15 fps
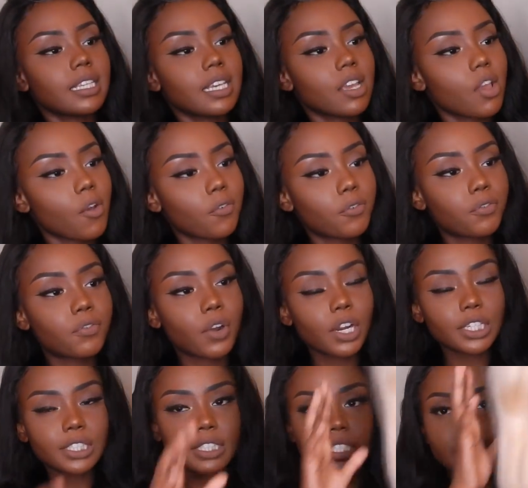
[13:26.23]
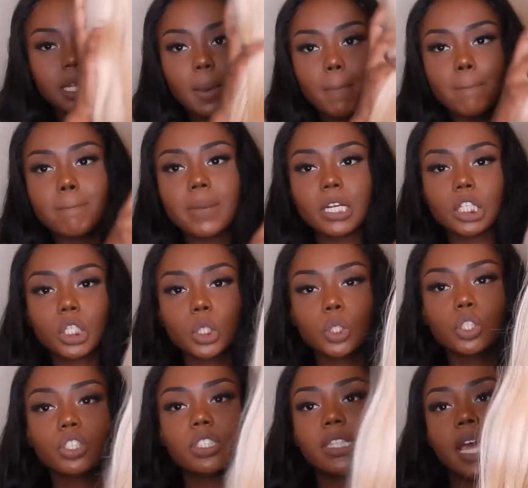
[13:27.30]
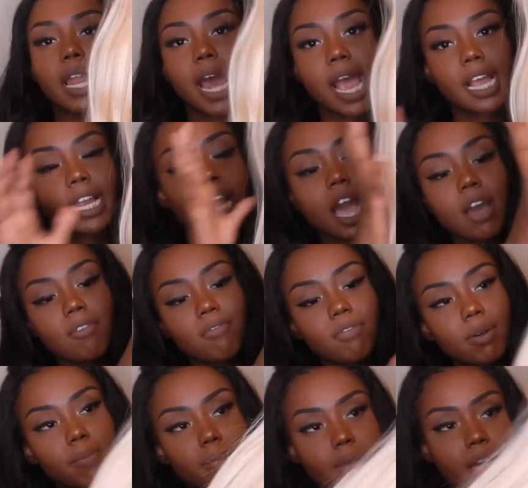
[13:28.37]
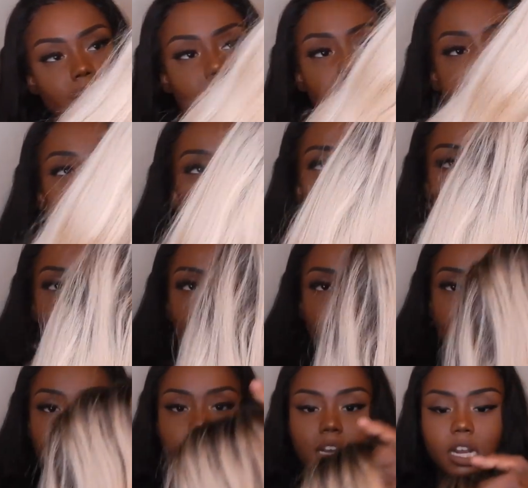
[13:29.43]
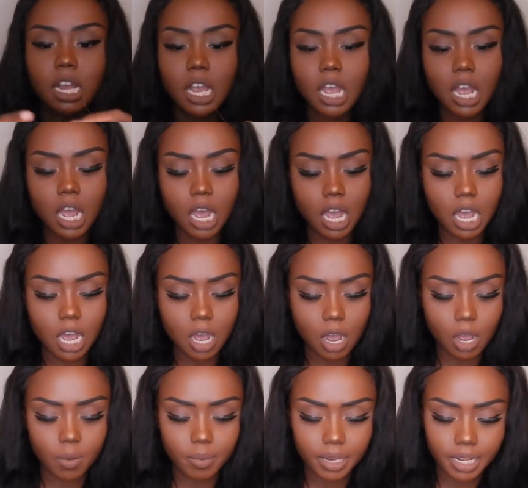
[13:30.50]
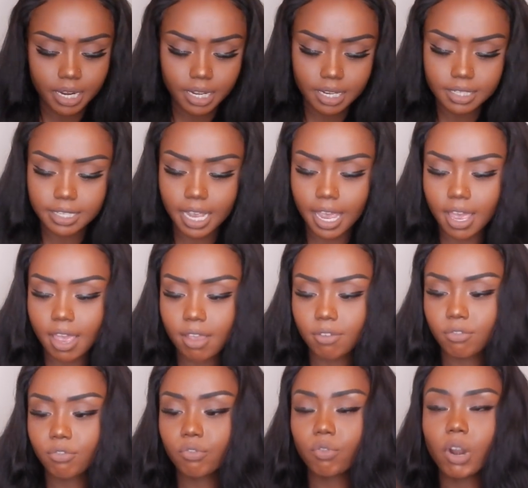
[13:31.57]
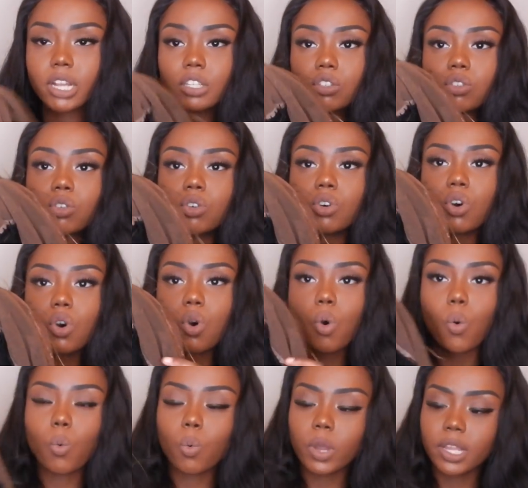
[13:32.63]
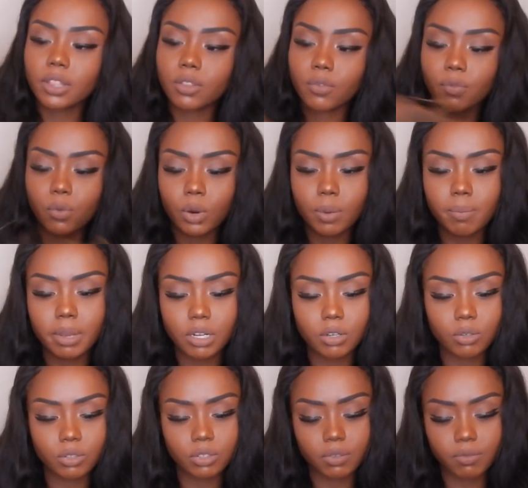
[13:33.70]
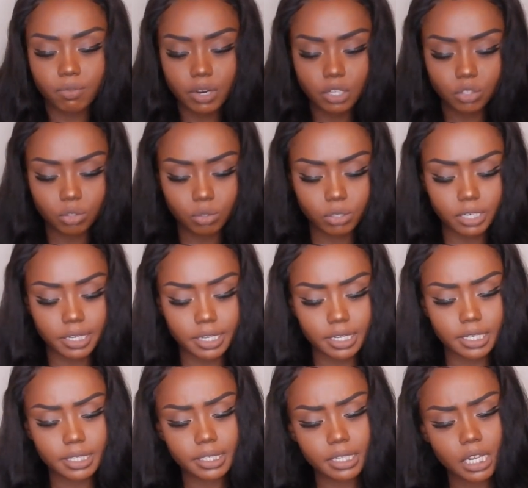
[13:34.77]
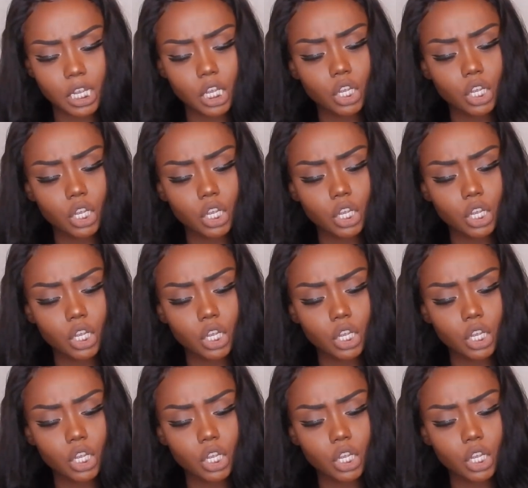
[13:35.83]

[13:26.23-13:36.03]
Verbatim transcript: the first bundles that I got from Mayvenn Hair. Um, it is a frontal with four bundles. The frontal is